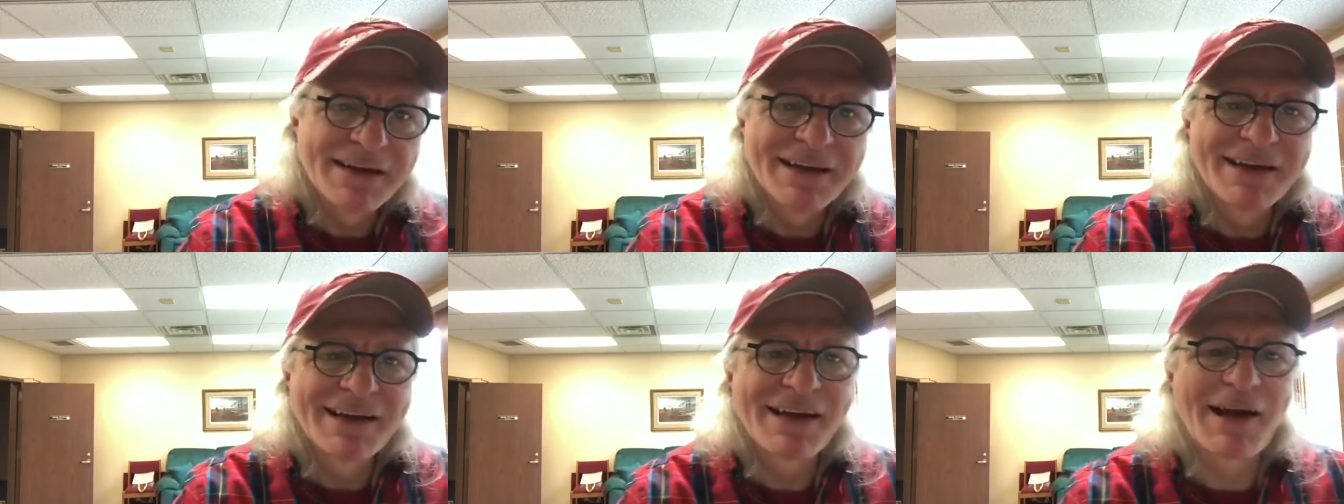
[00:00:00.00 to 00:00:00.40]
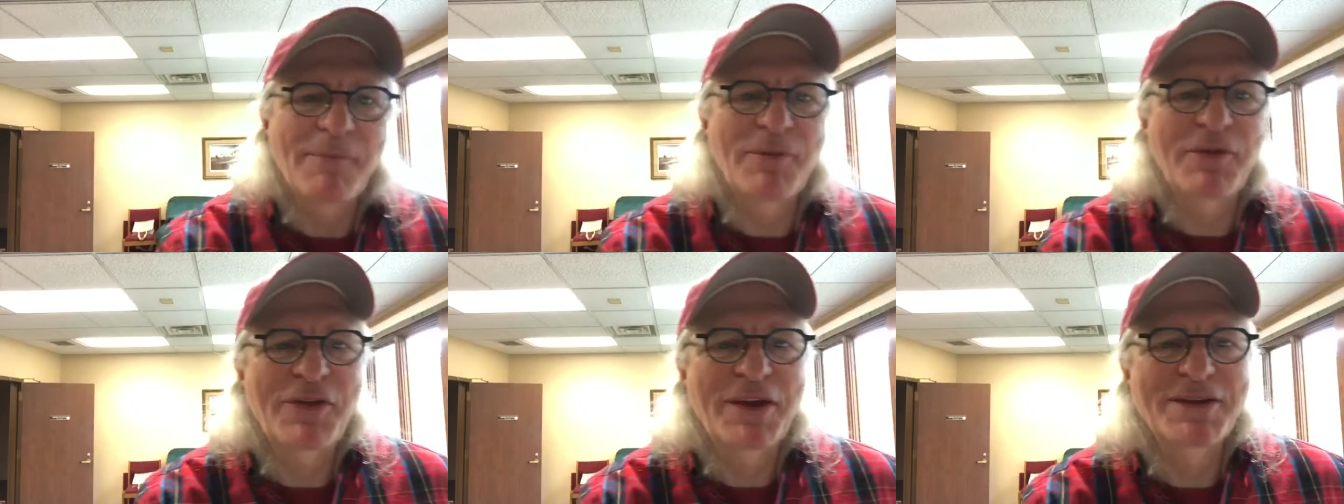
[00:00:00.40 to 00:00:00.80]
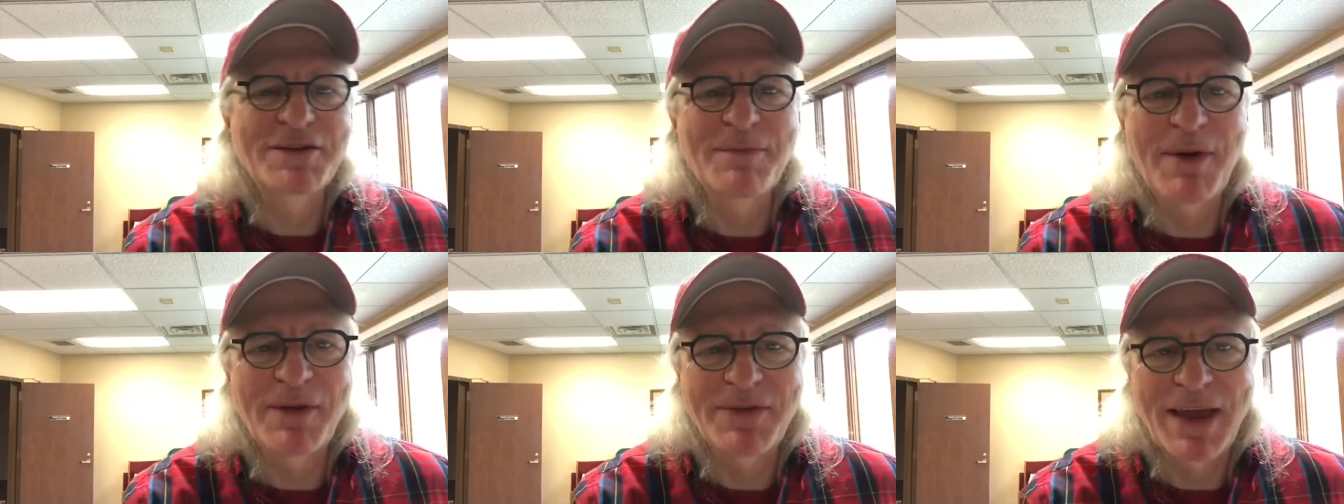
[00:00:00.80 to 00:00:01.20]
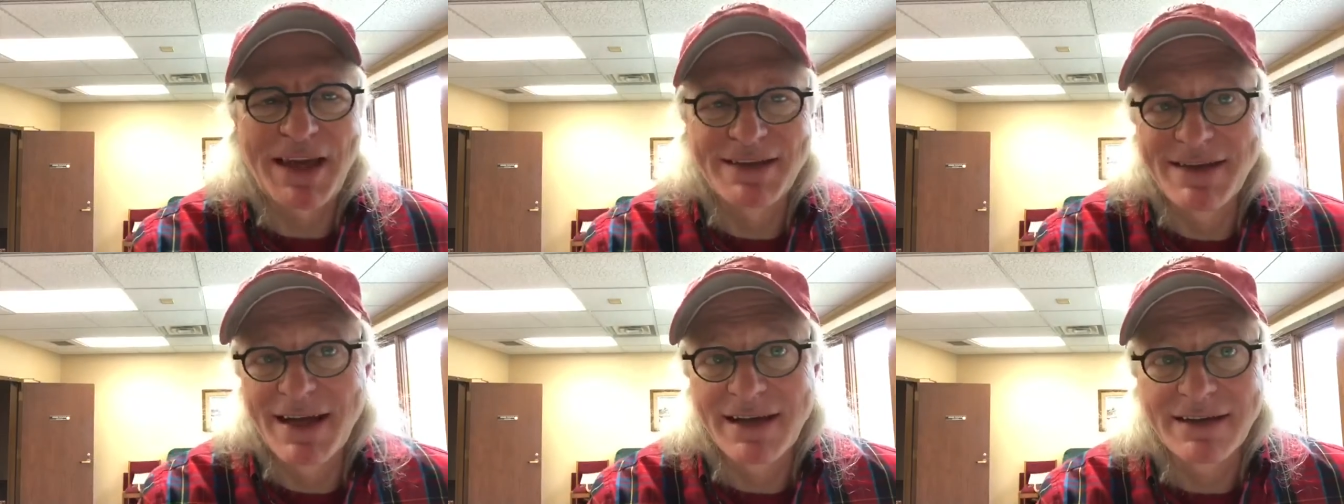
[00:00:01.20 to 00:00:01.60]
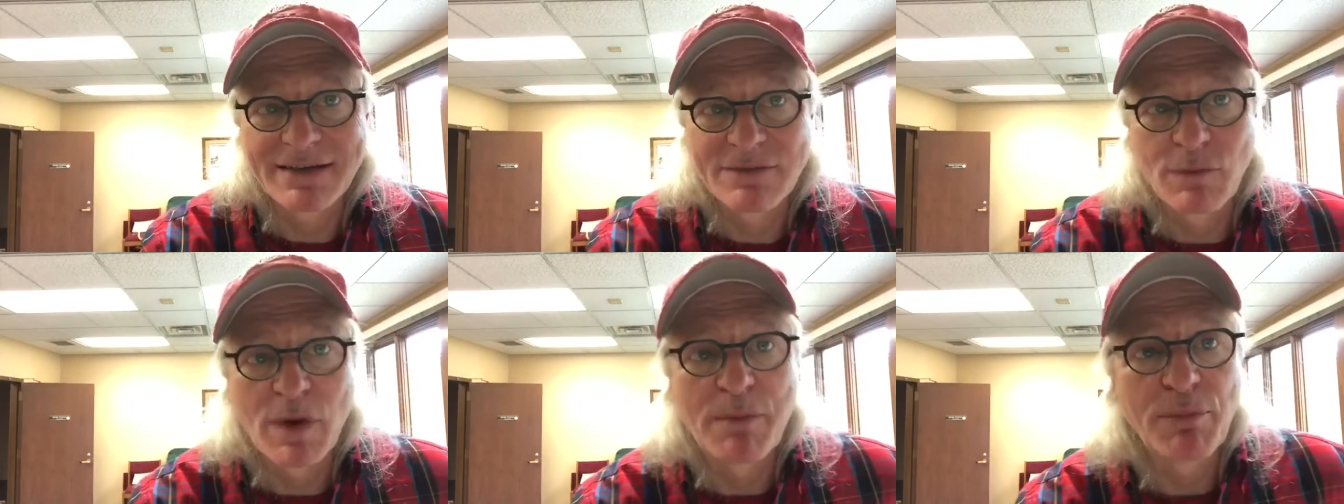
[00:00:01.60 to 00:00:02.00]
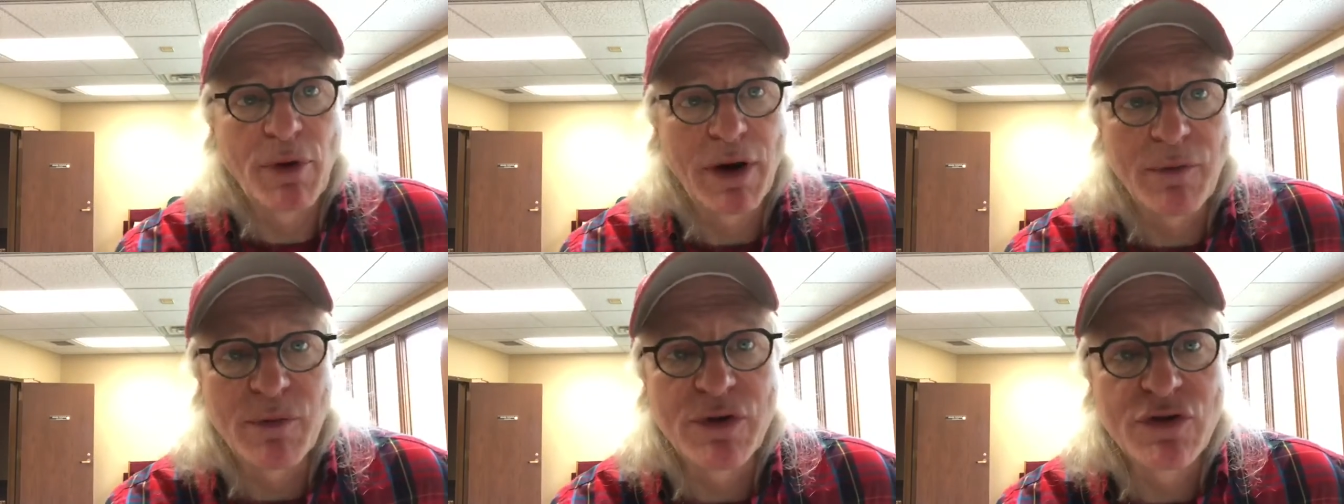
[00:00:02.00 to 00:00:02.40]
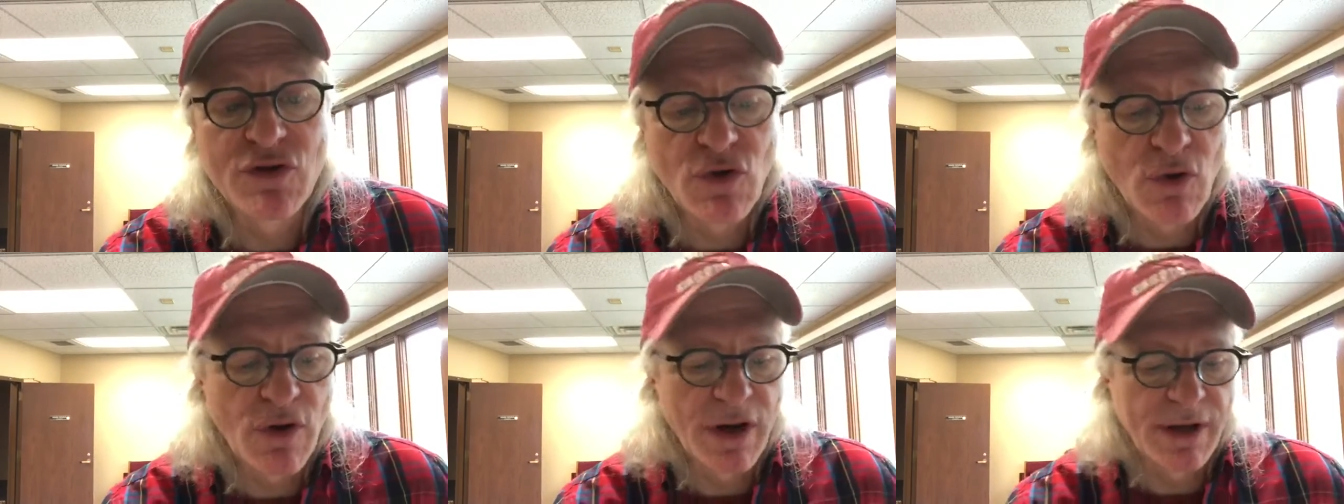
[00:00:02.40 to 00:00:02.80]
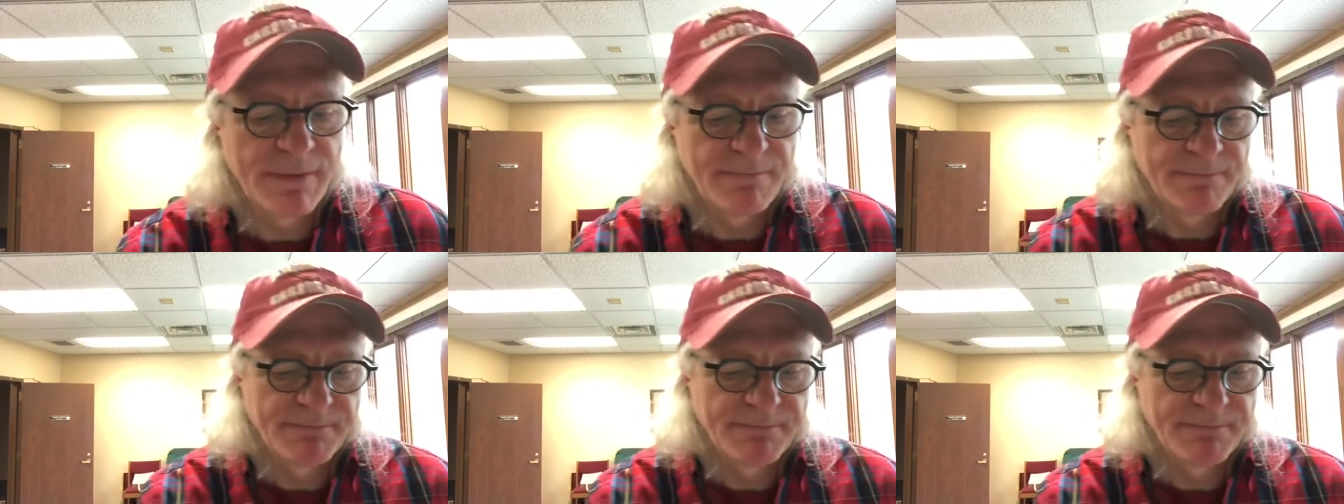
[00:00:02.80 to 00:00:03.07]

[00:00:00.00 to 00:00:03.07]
A couple things about that text. We pray with joy.